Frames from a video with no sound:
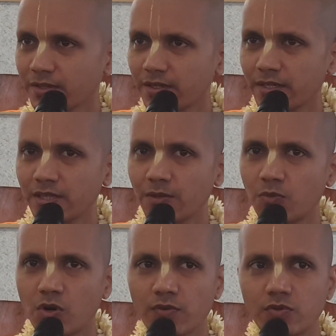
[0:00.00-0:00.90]
In the
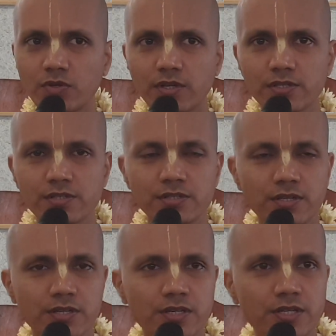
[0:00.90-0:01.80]
mode of goodness,
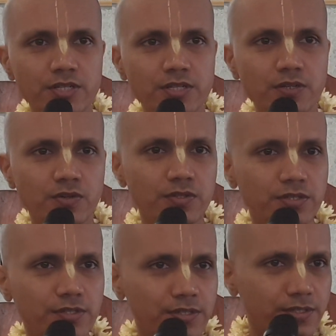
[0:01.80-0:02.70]
Krishna
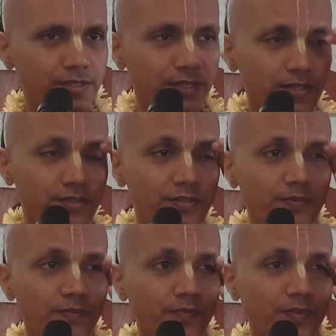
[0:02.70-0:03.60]
consciousness is
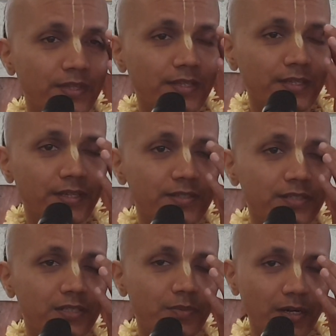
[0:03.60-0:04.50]

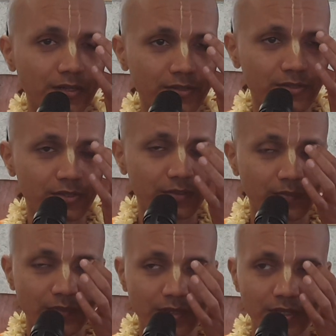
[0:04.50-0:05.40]
easily practiced.
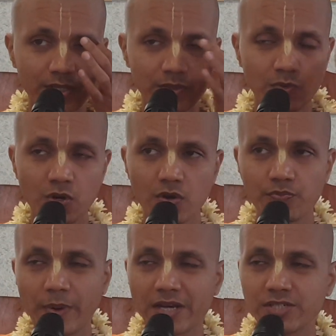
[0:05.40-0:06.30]
In the mode
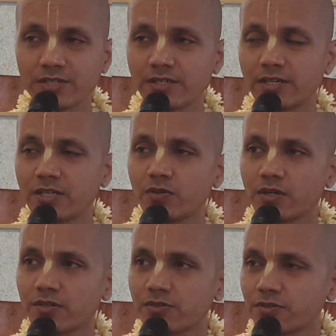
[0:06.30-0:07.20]
of passion and
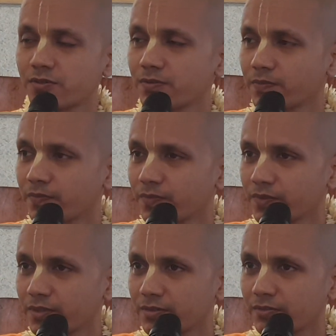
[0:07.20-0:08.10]
ignorance,
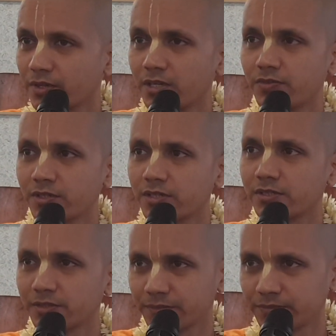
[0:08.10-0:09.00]
very
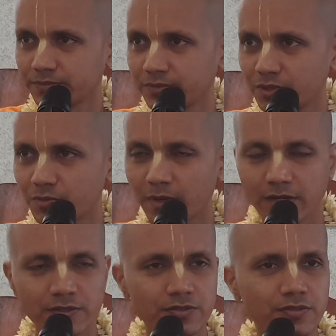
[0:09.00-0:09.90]
difficult to
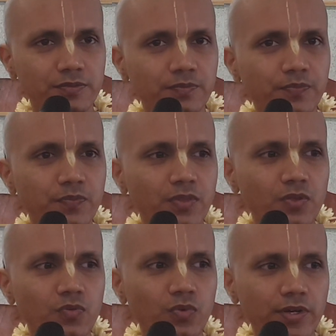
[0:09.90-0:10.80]
practice.
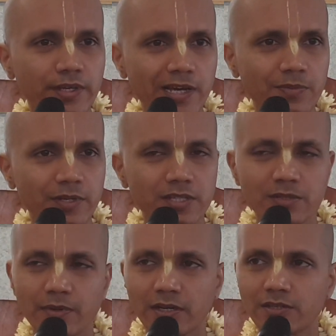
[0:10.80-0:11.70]
One can begin the
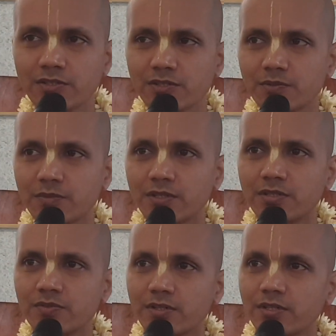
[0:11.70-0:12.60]
practice, but it
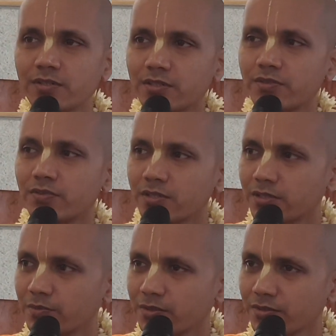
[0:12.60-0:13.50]
is very
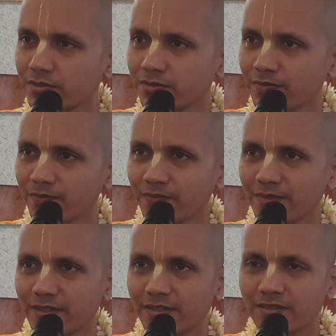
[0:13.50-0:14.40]
difficult because
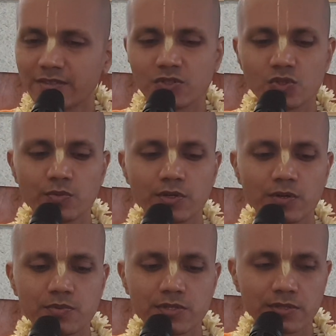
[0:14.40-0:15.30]
there are so many
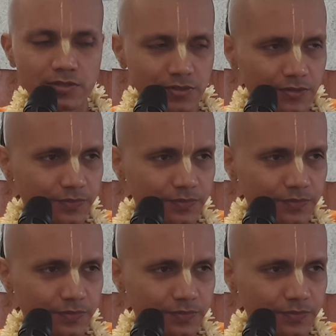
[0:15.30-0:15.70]
obstacles.